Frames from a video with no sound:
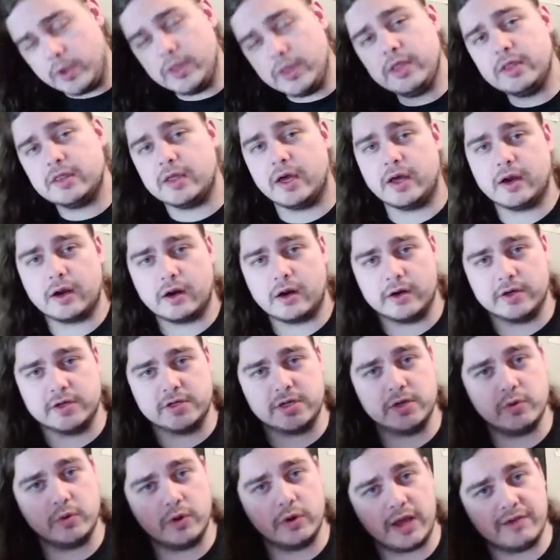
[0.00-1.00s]
thought RNG
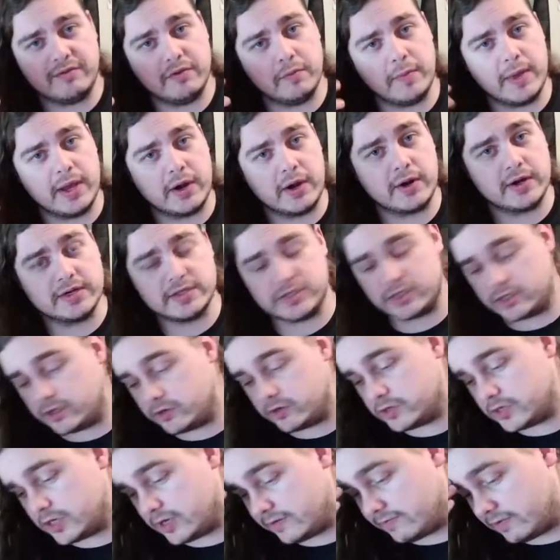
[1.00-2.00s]
would have a better
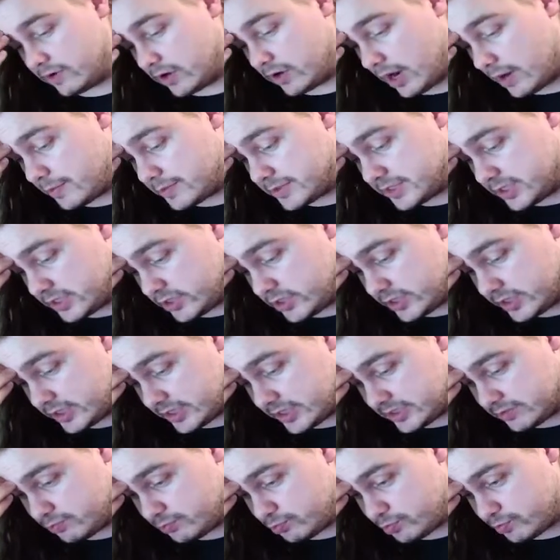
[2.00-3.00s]
execution of a composition
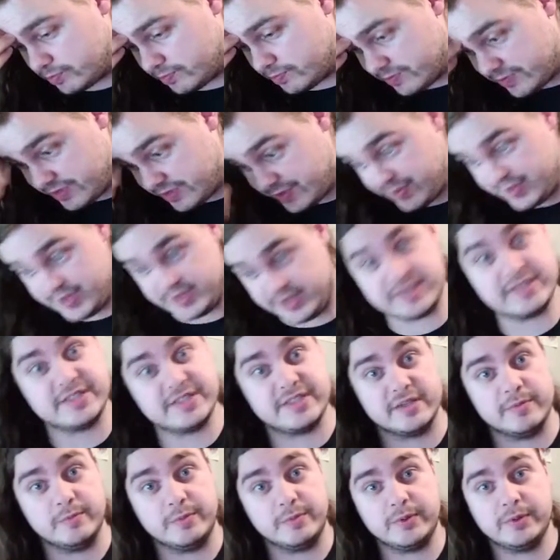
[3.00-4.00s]
that's this
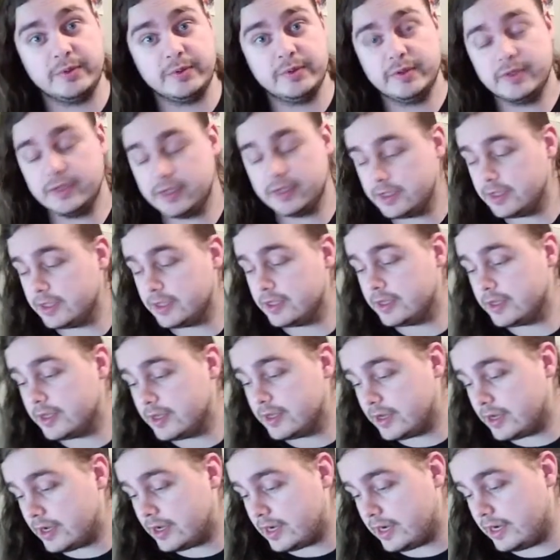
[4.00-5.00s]
simple,
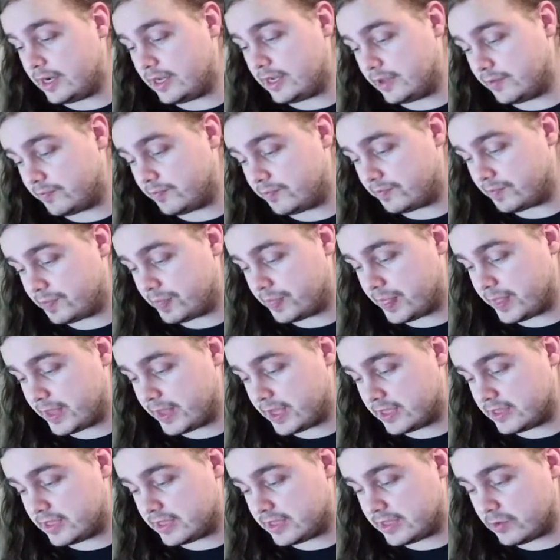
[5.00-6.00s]
and
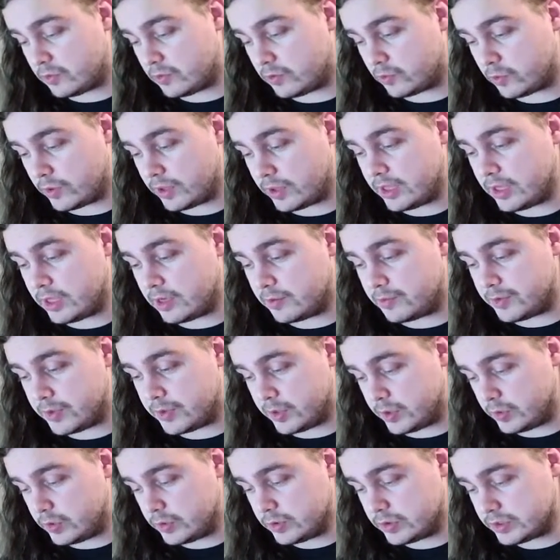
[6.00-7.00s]
that they would really
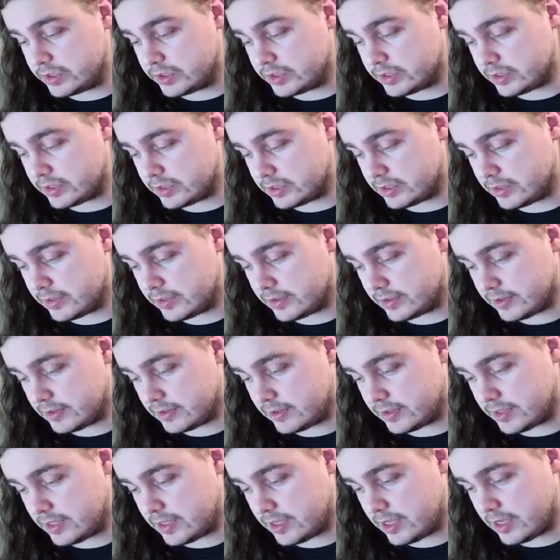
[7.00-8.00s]
abuse
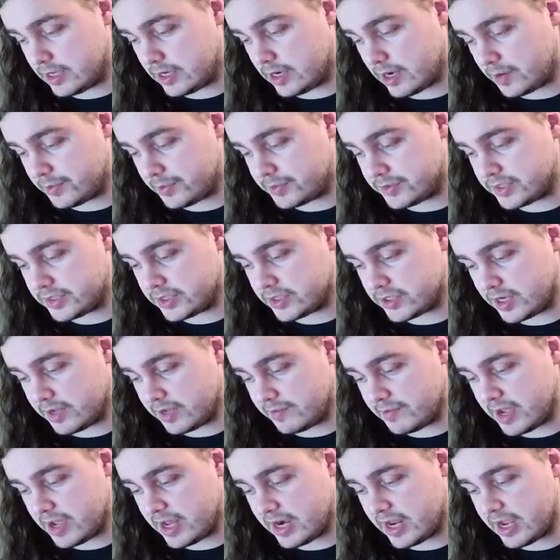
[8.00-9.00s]
the composition that
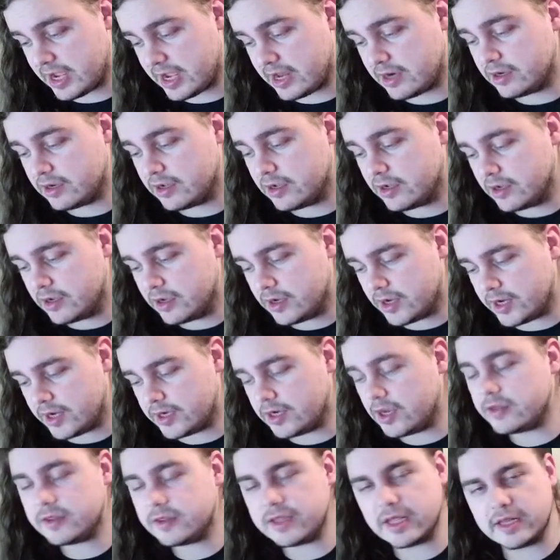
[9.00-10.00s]
Mad had. And
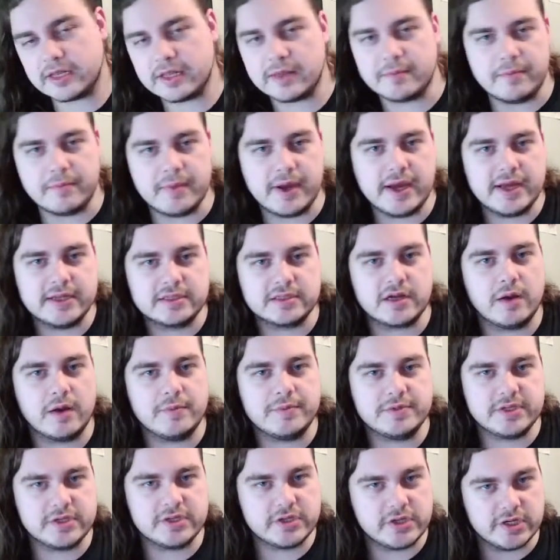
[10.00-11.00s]
not that Mad's
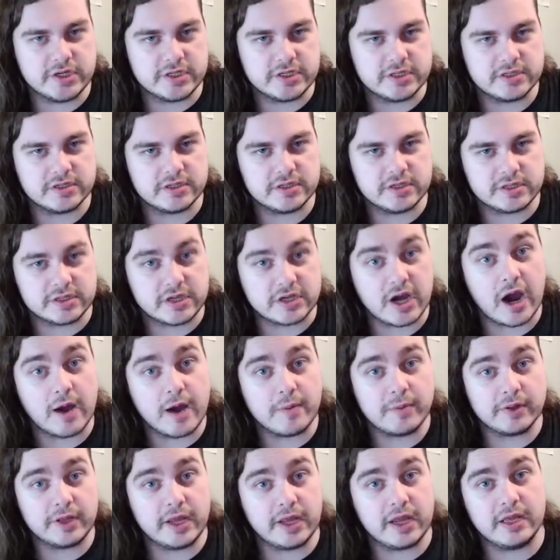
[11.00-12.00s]
composition is
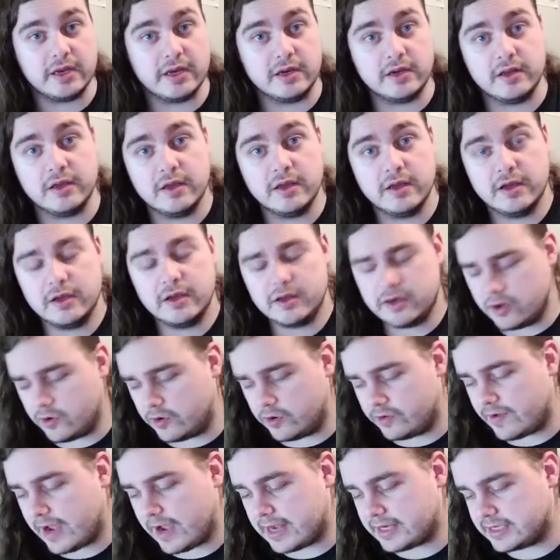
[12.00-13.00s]
complicated. No, in
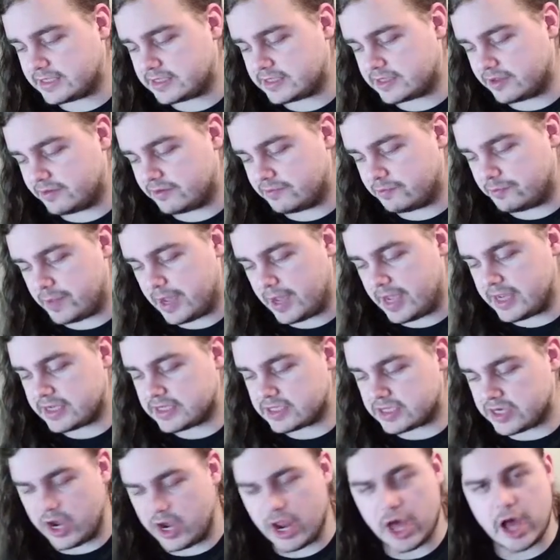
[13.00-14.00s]
fact, it's the best
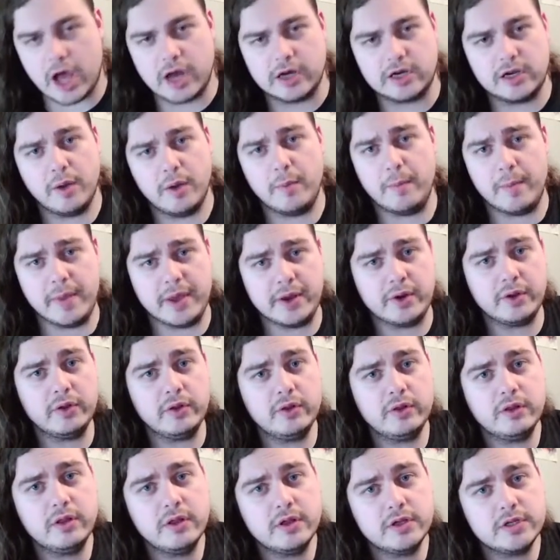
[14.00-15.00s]
non-committal
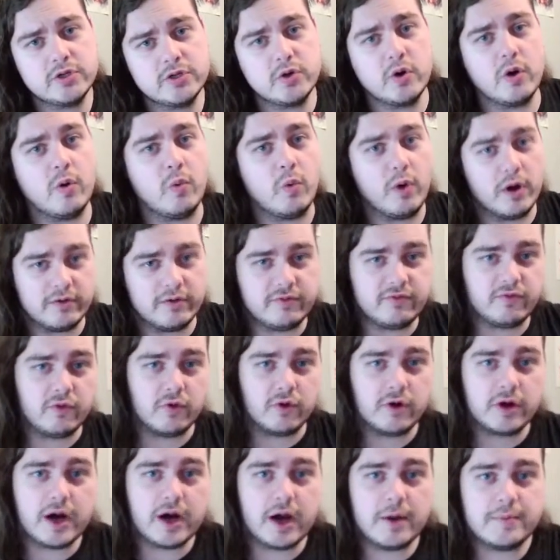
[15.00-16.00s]
to a
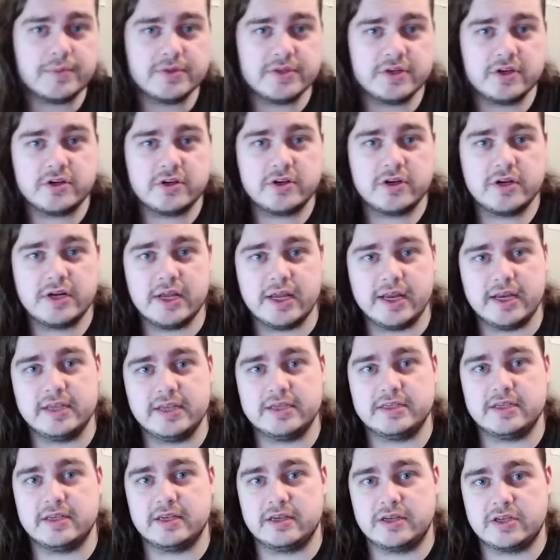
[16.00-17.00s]
1-4 composition. It is
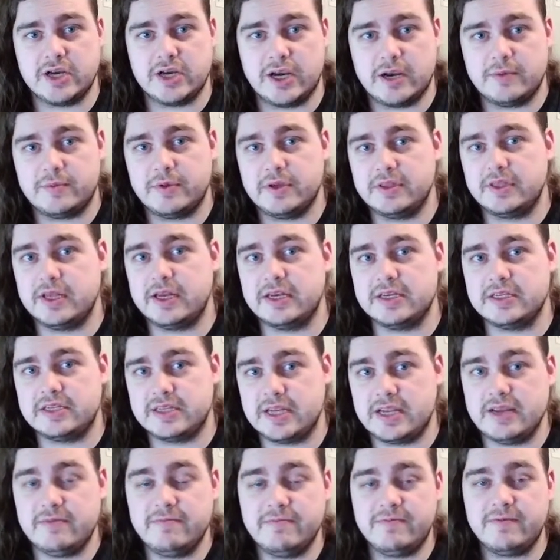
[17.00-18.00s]
a champion that
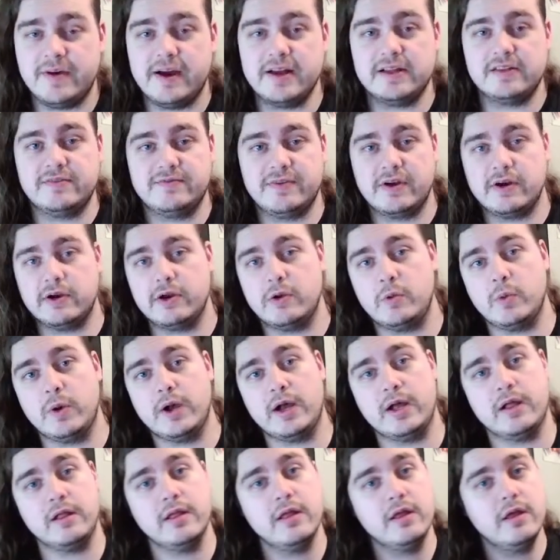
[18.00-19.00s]
team fights very
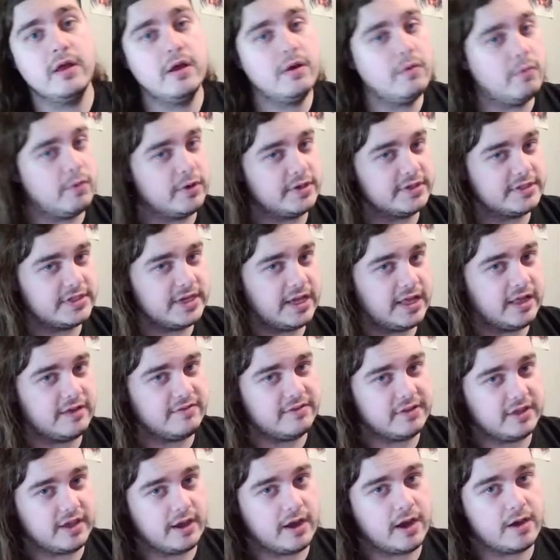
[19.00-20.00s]
well while still having
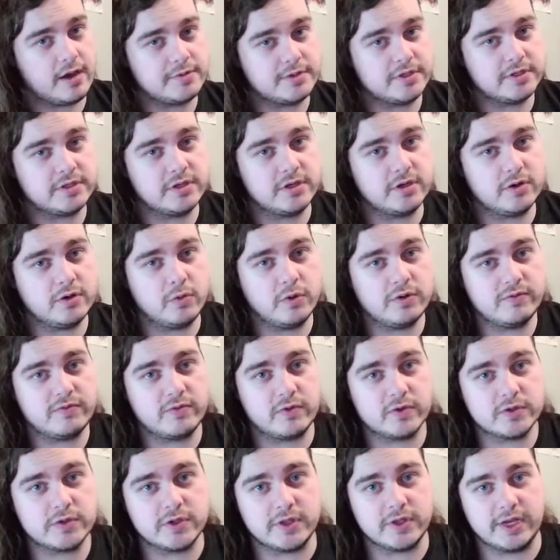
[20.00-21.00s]
the options to do
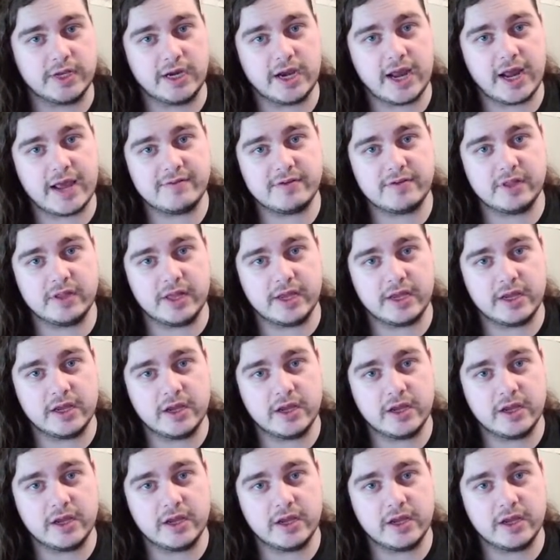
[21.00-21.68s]
1-4, so they didn't have to like